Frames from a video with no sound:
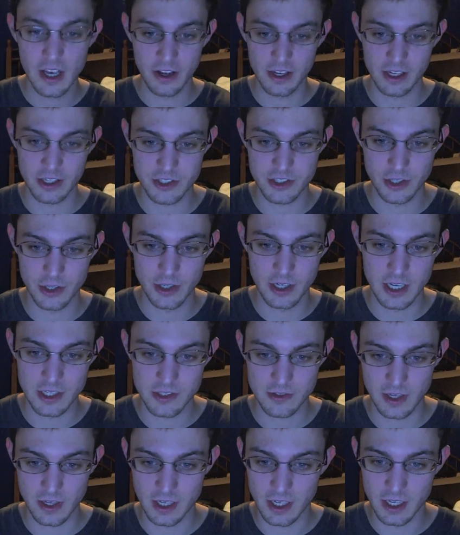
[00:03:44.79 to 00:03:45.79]
like I'll show you guys
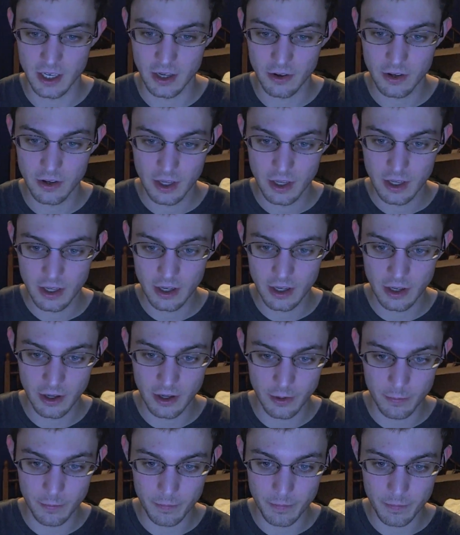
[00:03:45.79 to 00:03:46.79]
right now,
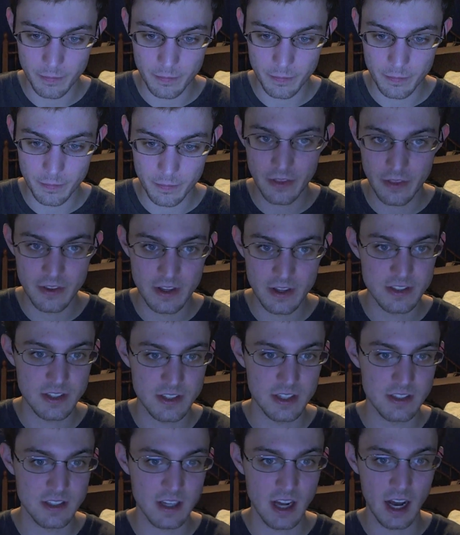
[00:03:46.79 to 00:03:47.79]
that this
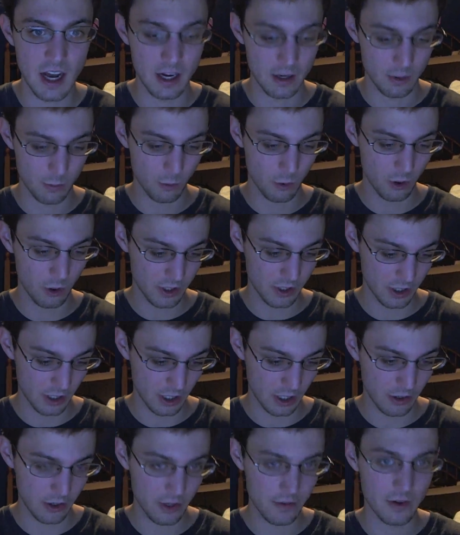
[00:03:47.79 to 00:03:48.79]
is not working.
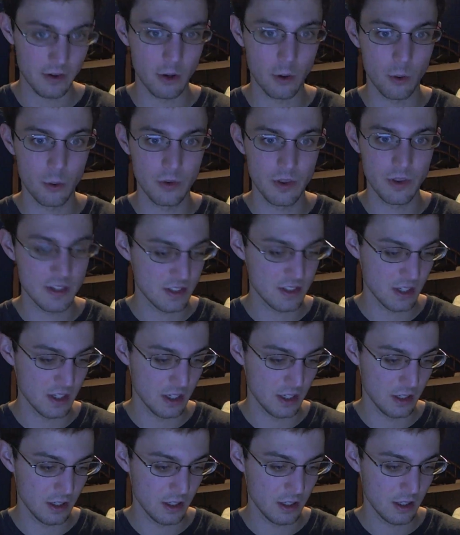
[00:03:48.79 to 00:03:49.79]
I'll even hold this
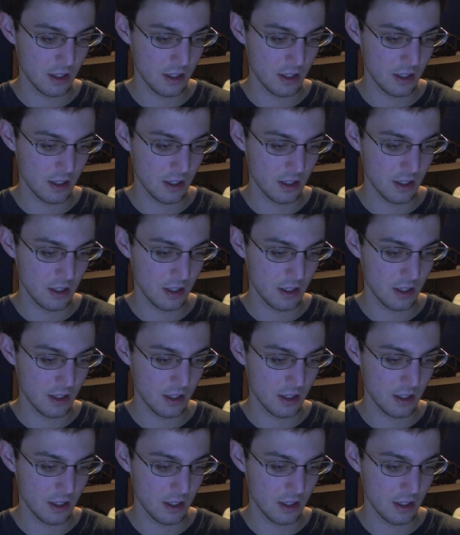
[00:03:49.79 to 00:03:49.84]
in